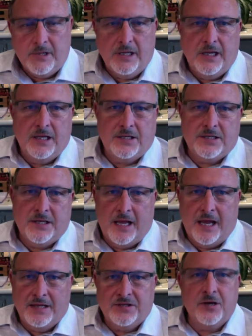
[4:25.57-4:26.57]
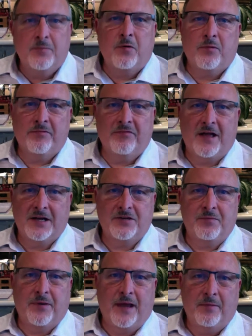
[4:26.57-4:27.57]
It's a simple
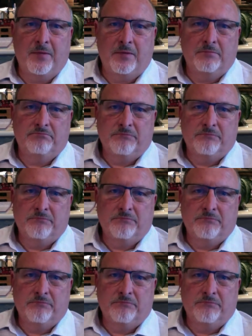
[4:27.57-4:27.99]
reflection paper.